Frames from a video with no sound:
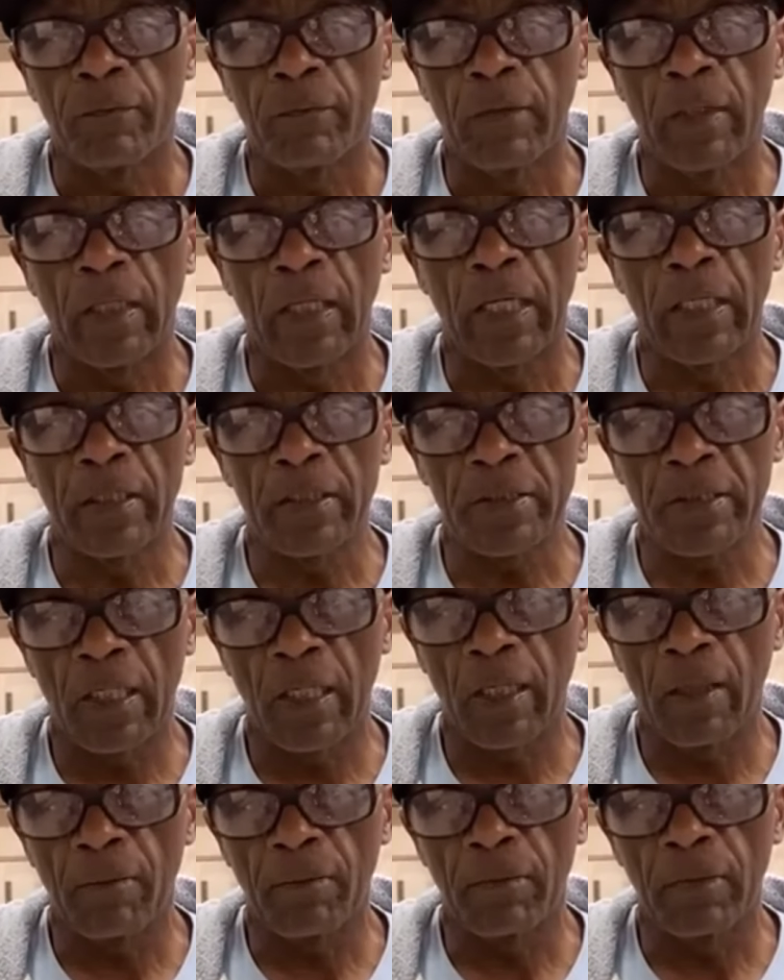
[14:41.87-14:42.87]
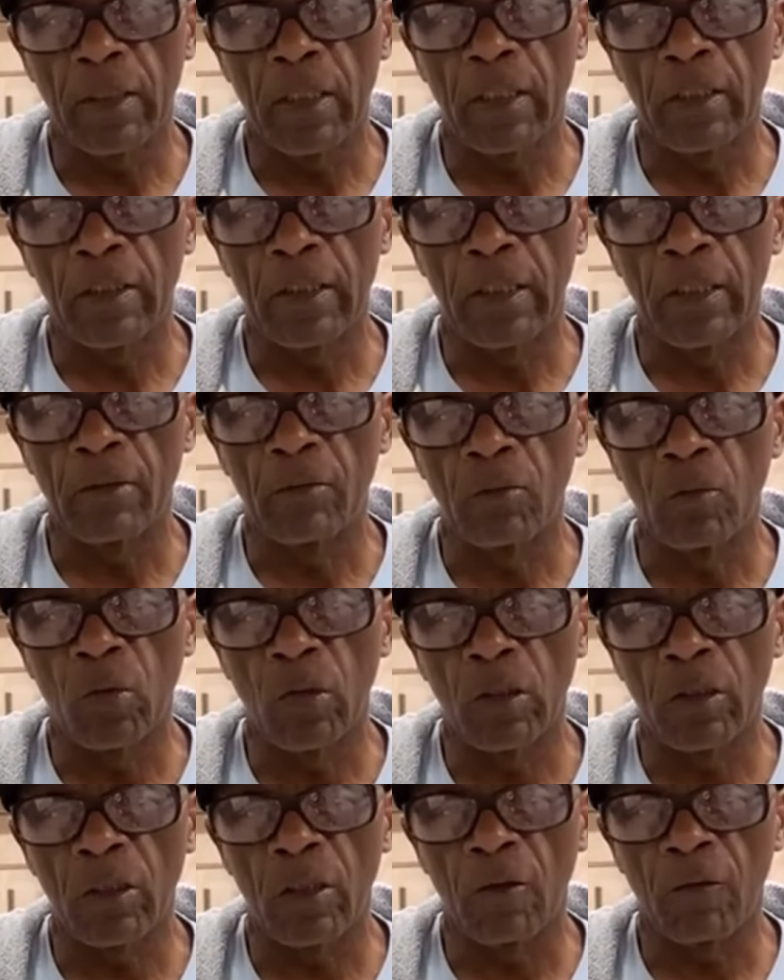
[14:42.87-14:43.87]
Hit us up, and then
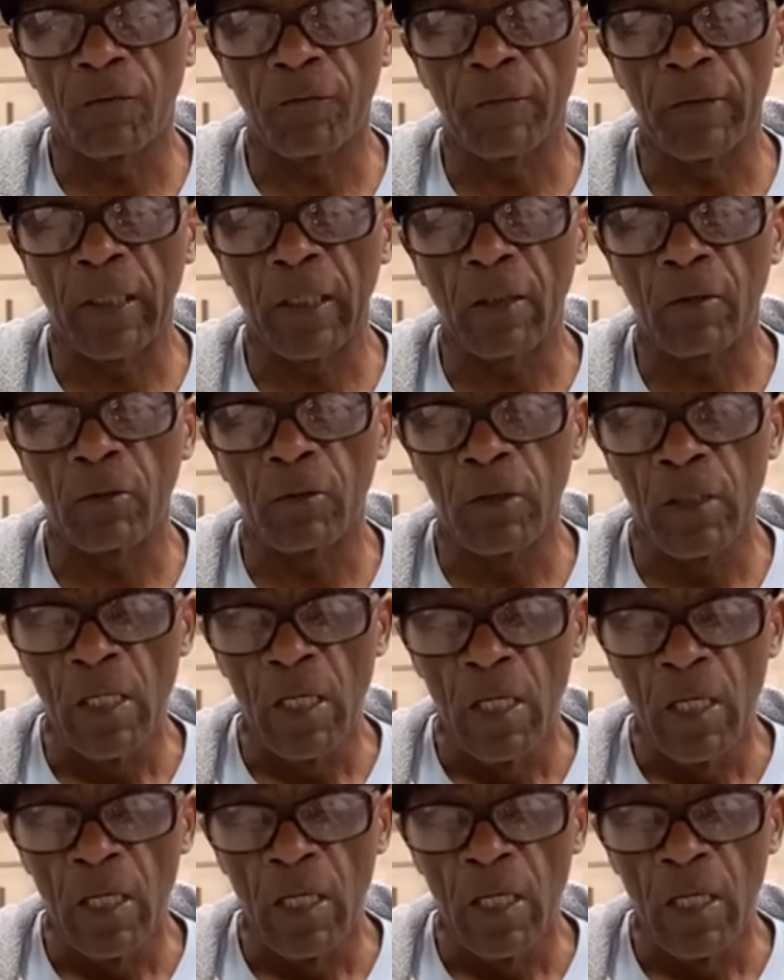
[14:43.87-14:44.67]
we'll go from there.